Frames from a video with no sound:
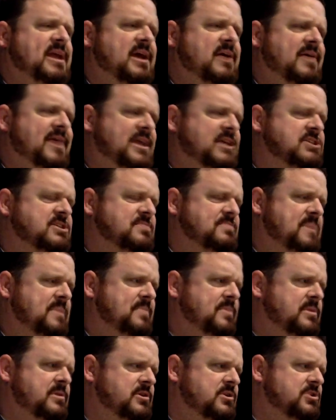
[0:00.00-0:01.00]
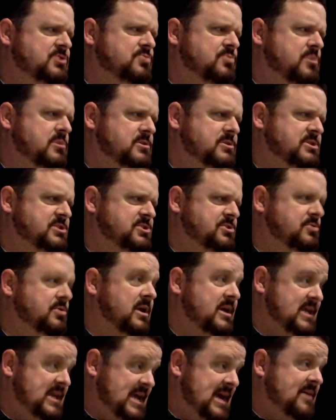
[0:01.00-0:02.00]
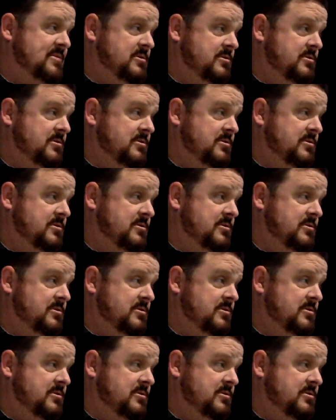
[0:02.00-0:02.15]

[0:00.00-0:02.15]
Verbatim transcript: how ancient people used words is you look at how